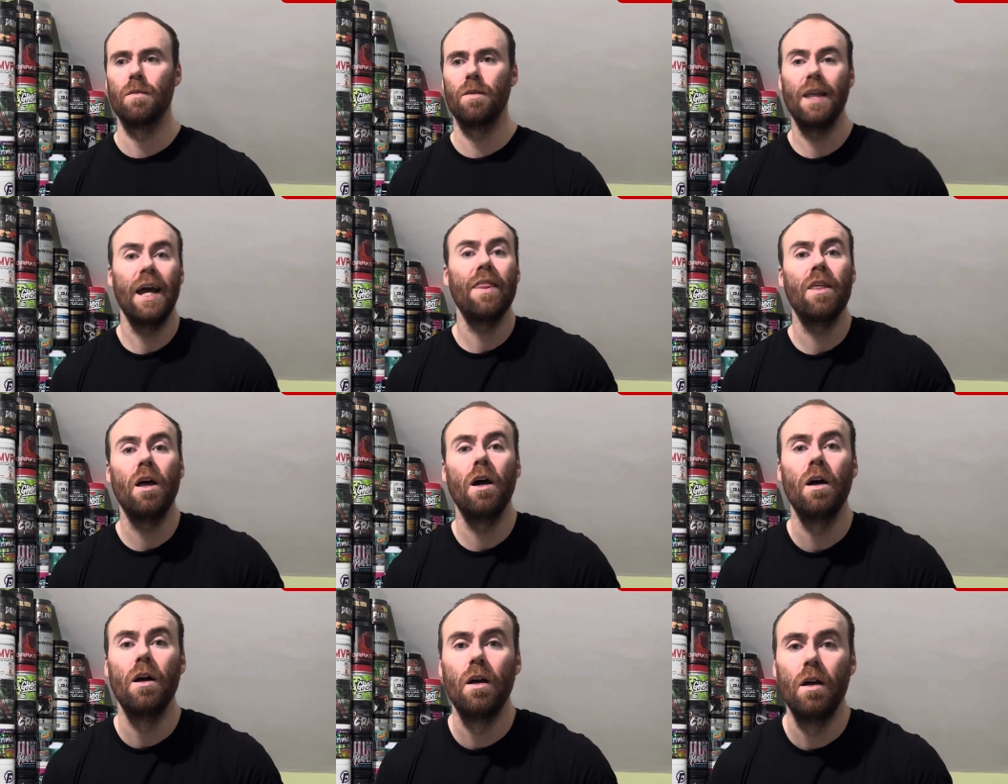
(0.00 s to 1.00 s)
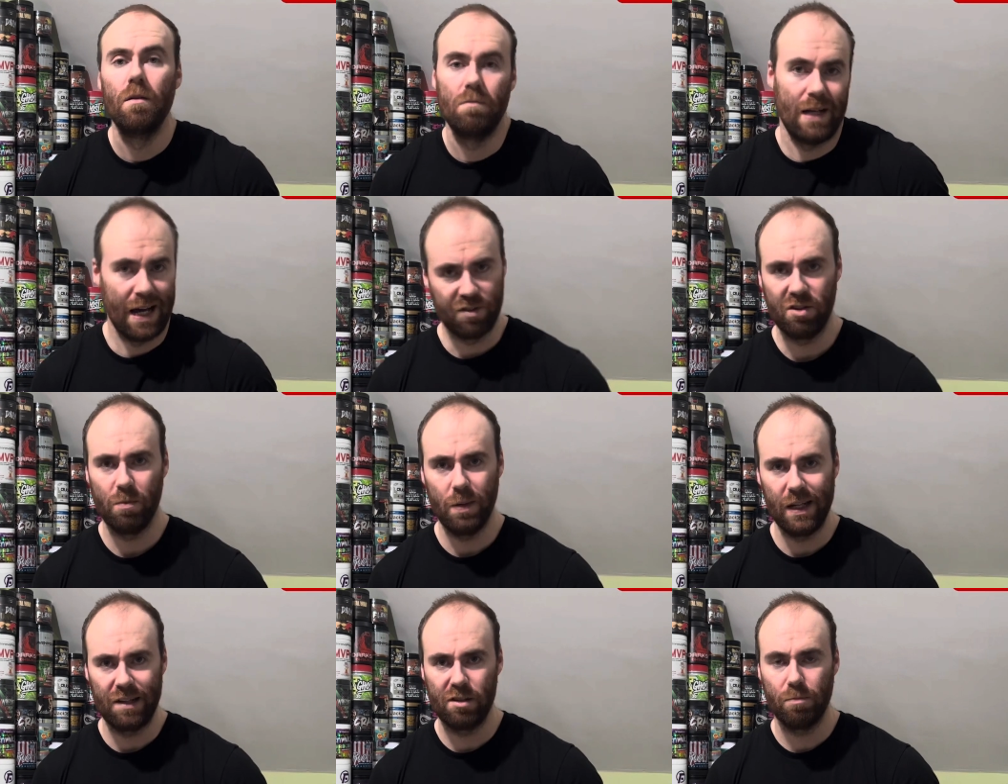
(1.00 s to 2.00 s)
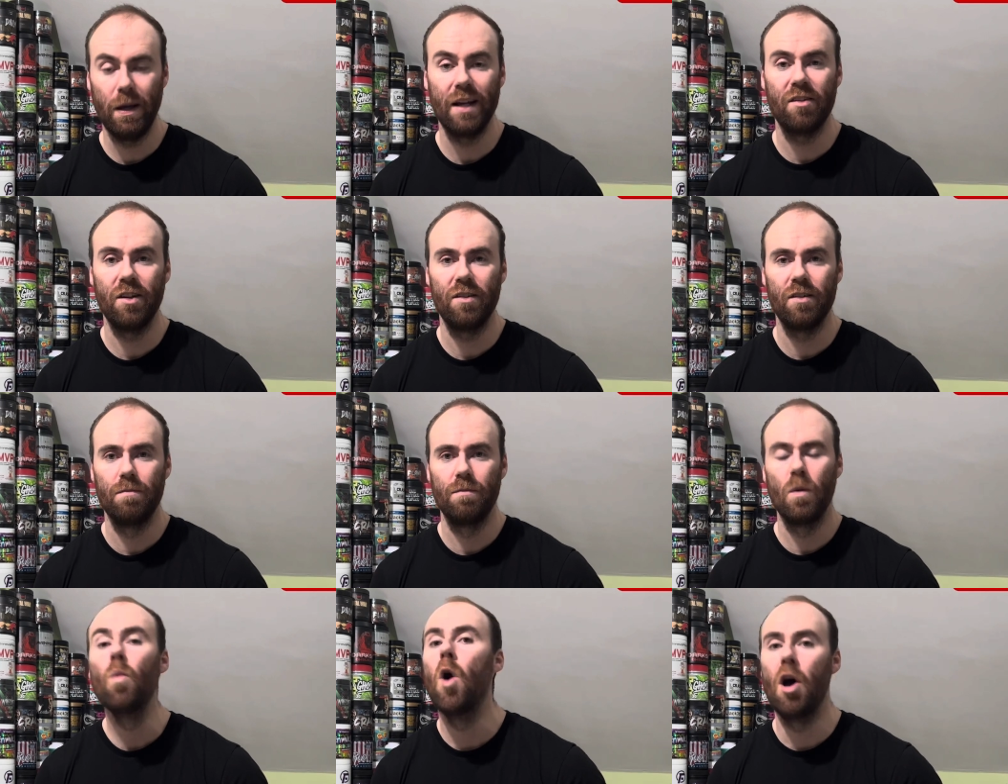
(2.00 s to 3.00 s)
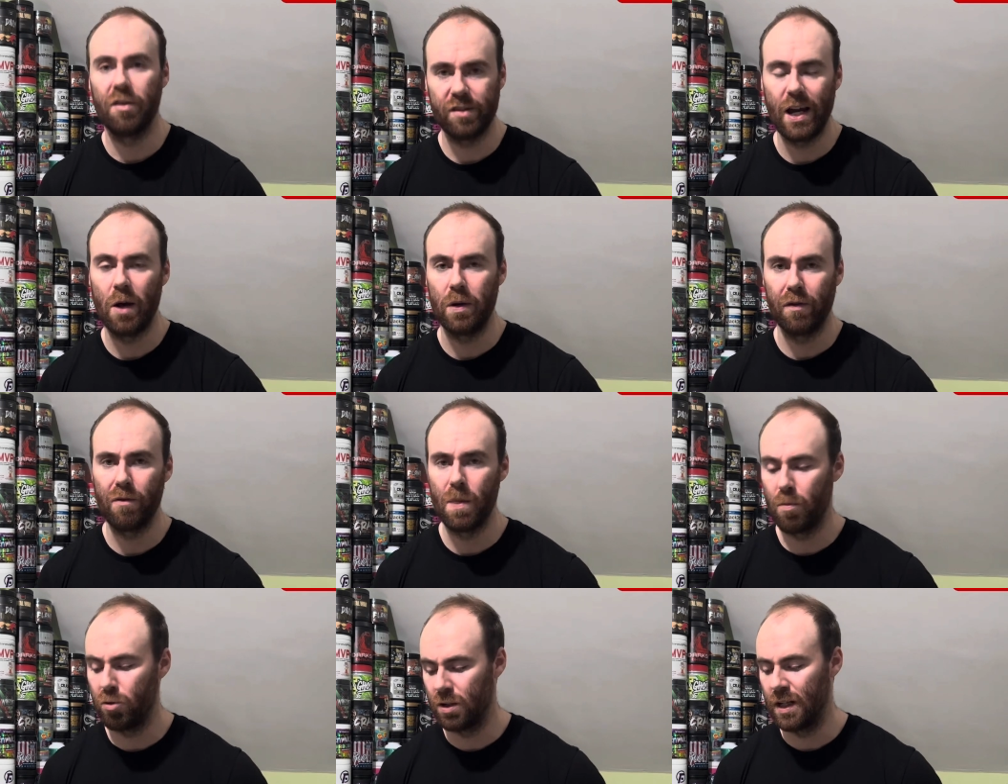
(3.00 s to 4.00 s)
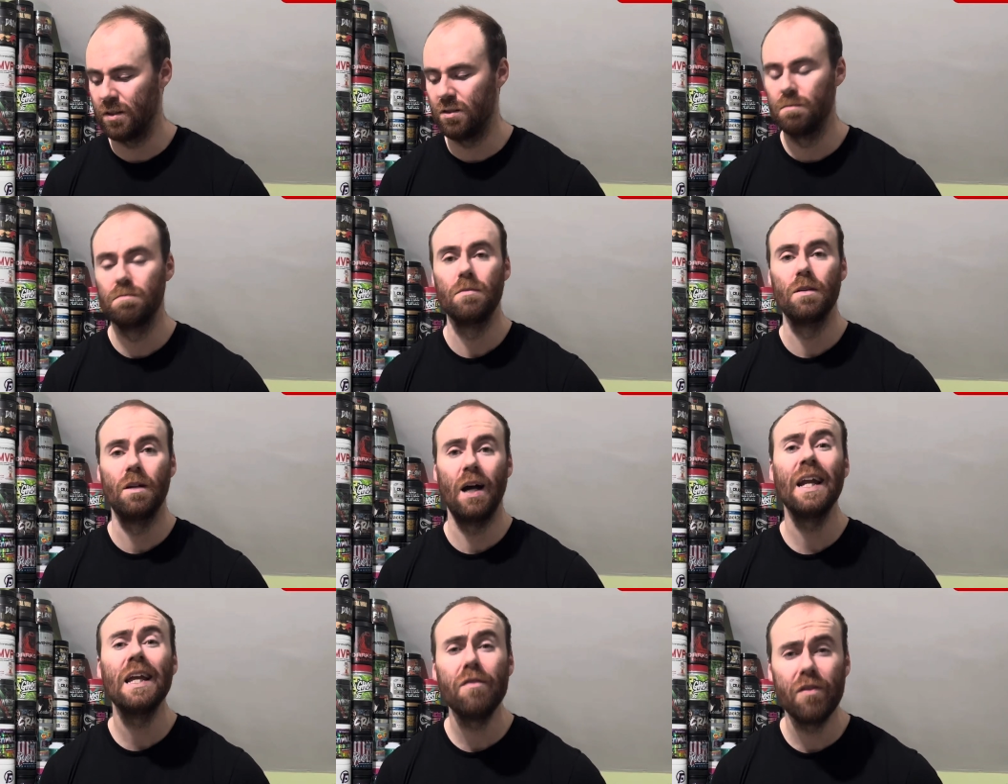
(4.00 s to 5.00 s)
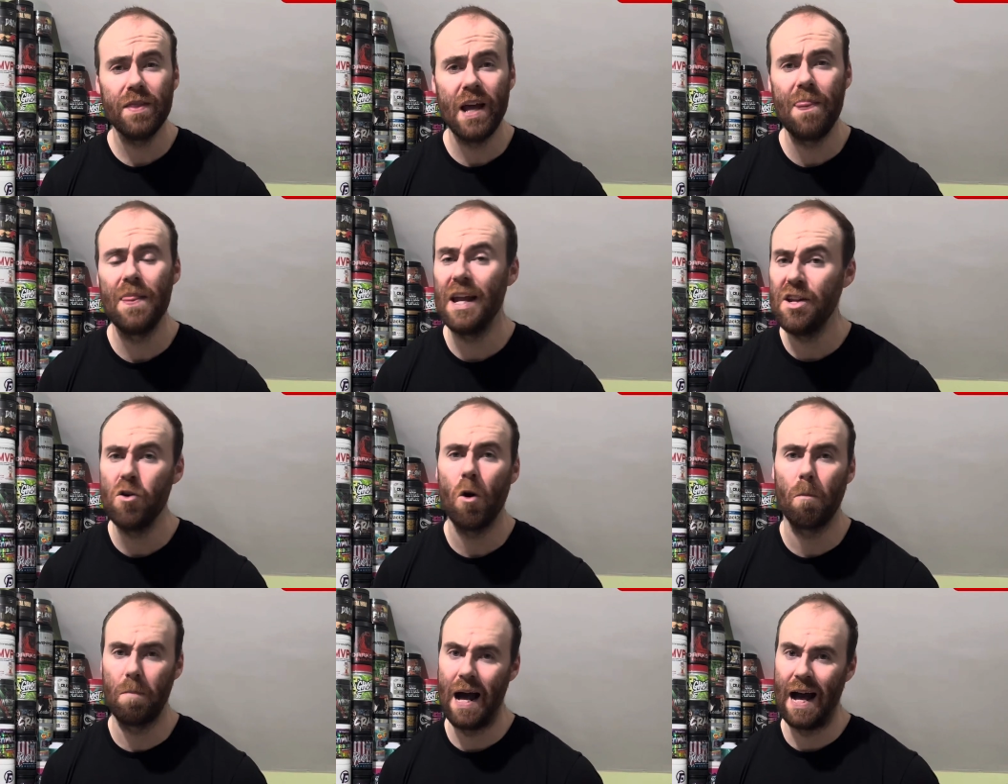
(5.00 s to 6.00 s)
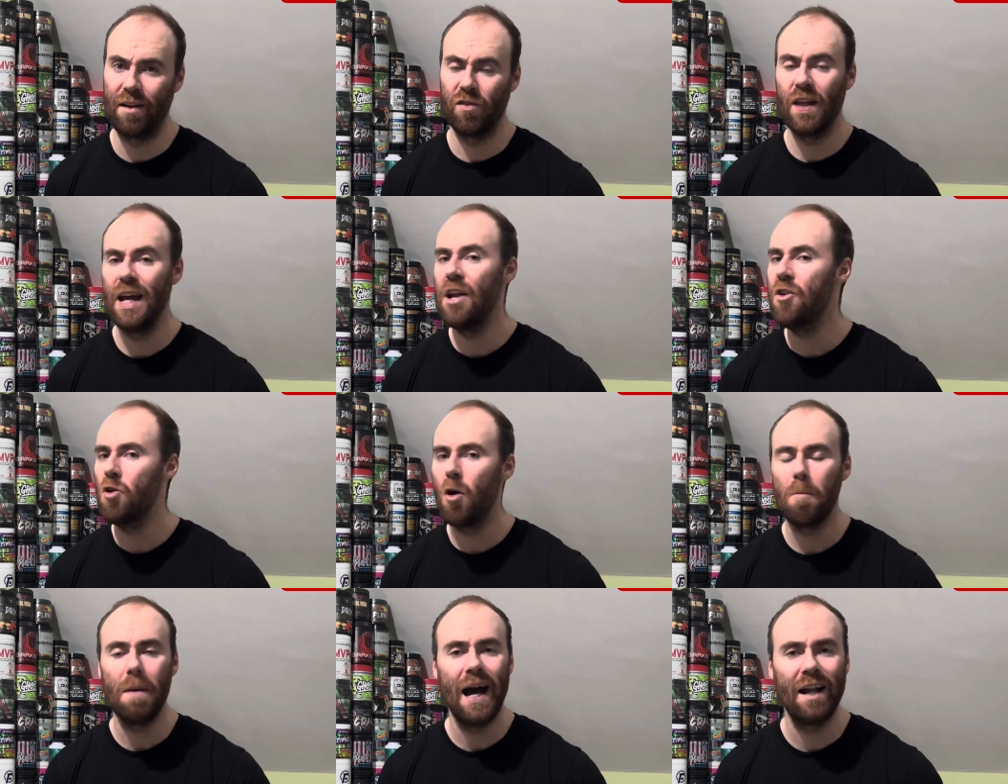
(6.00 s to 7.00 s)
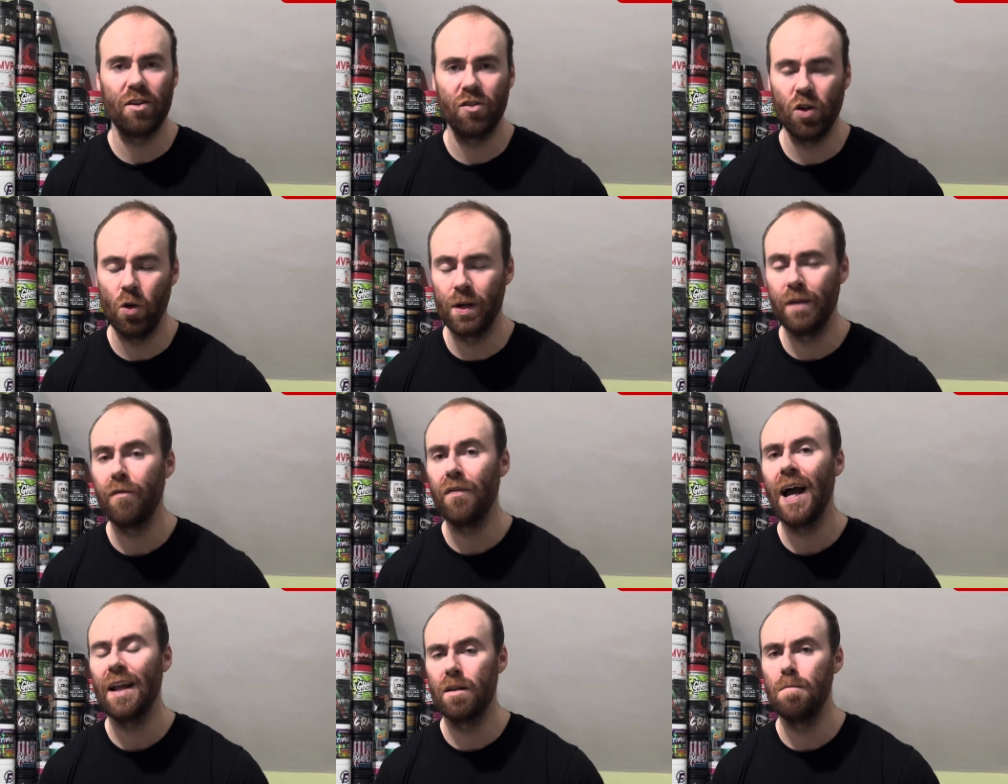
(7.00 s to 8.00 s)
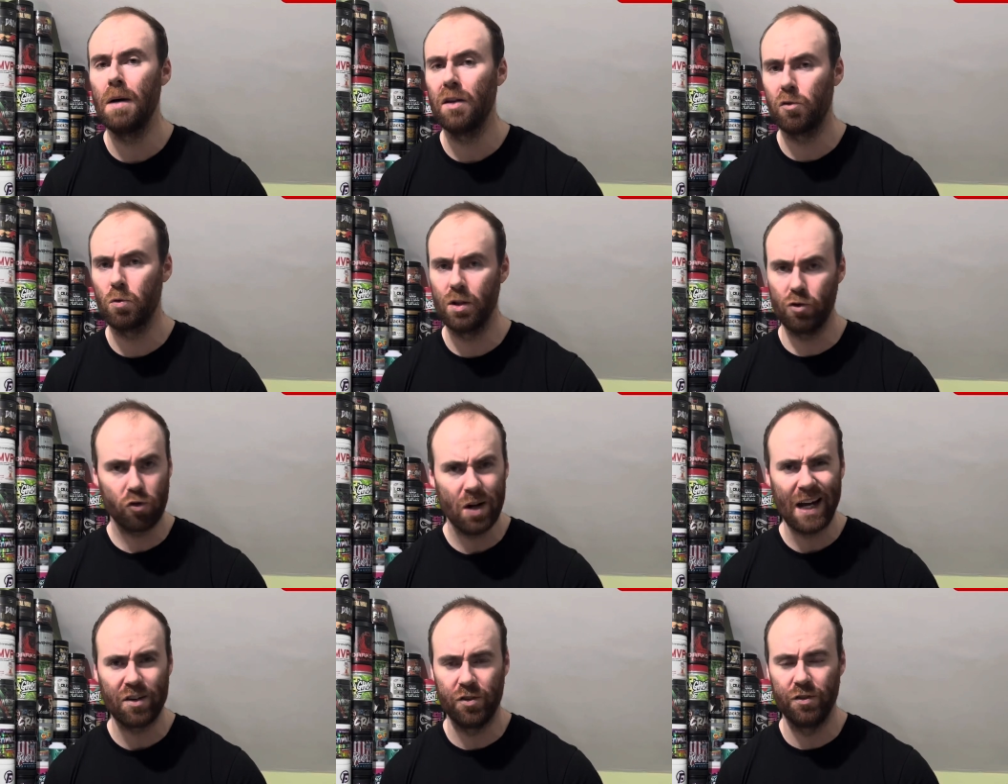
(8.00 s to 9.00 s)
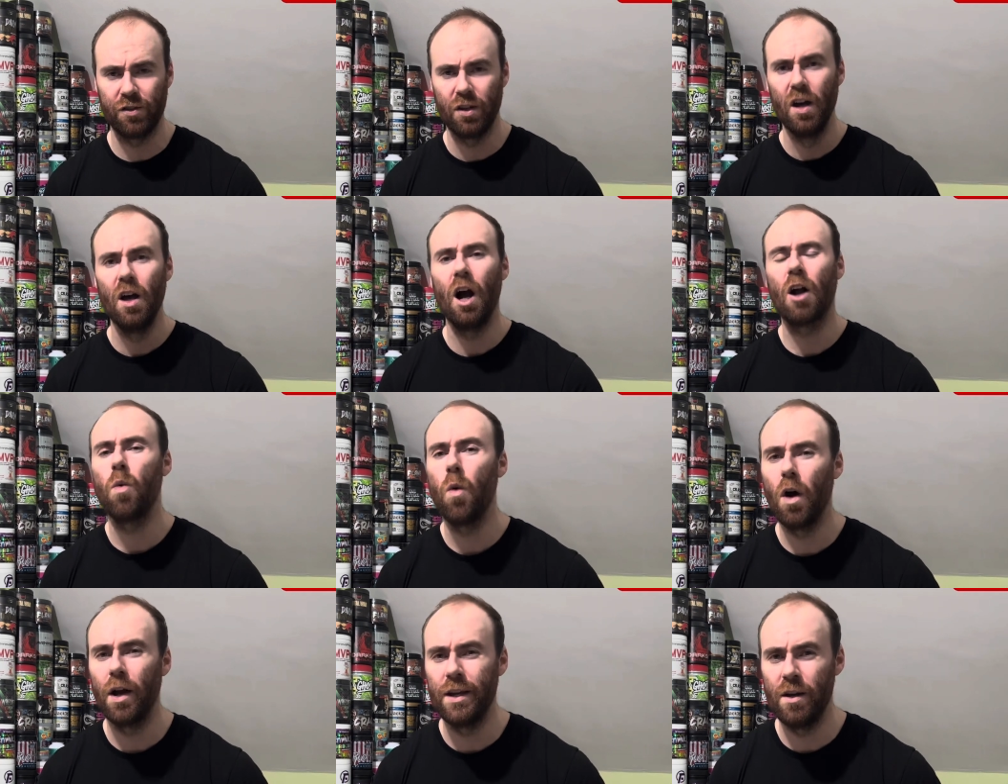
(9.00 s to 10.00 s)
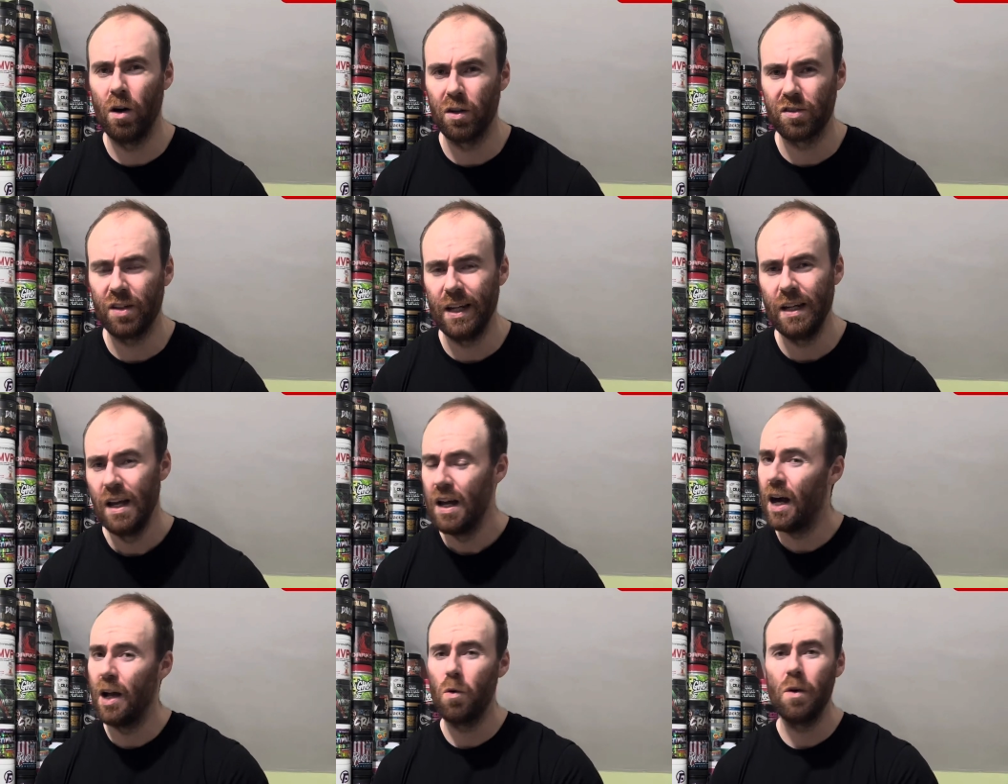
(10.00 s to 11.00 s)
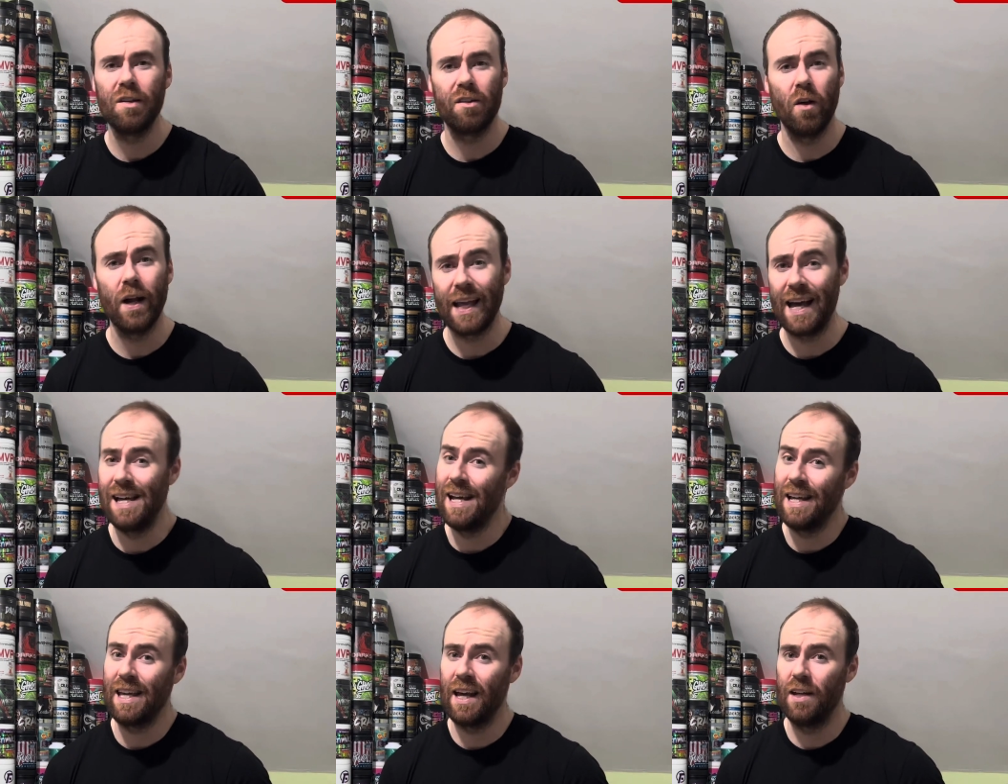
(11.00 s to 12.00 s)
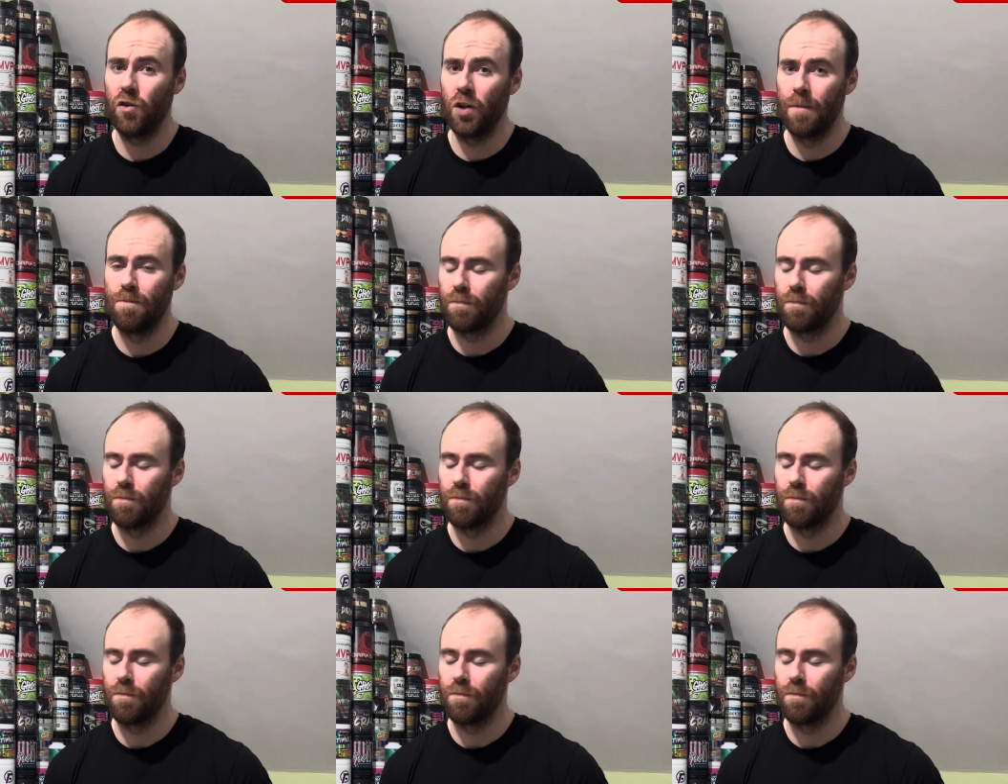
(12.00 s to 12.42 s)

they're the, as to be expected, worst area from the product. And even then, they're not bad. They're not bad at all. And in fact, the muscle contractions are quite nasty. I always like AAKG.